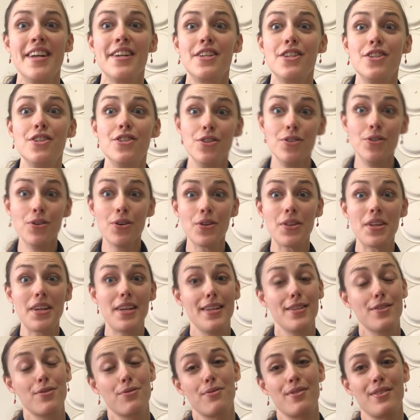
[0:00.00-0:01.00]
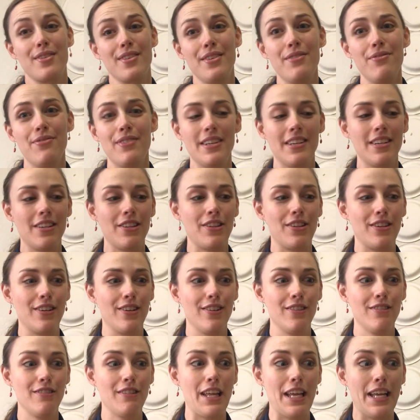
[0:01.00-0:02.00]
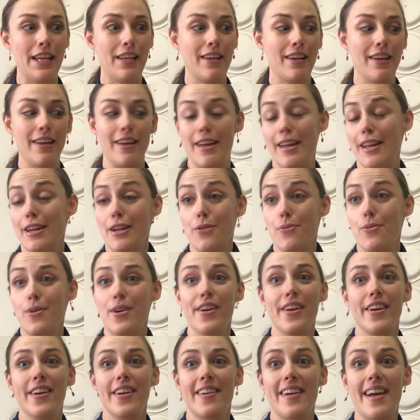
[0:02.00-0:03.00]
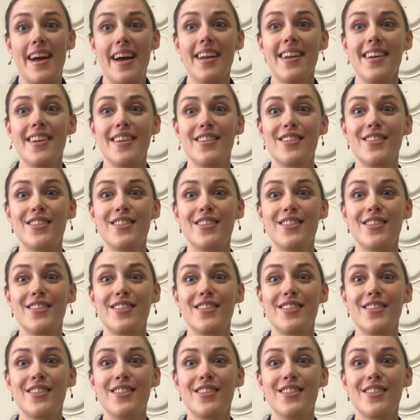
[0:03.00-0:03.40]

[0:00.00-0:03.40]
Did you know that it's really fun to learn like anywhere you're at?